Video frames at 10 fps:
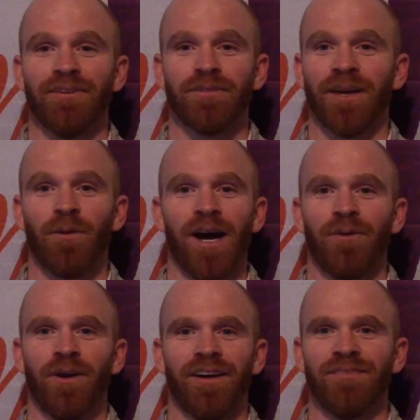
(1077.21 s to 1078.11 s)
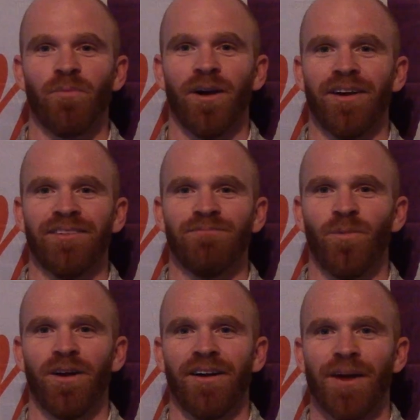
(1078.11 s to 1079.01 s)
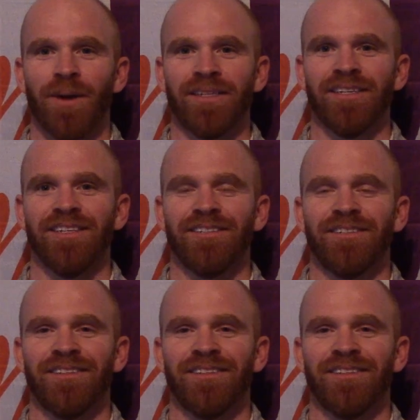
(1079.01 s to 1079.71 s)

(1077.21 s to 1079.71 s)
It was like, wow, where are MIT's,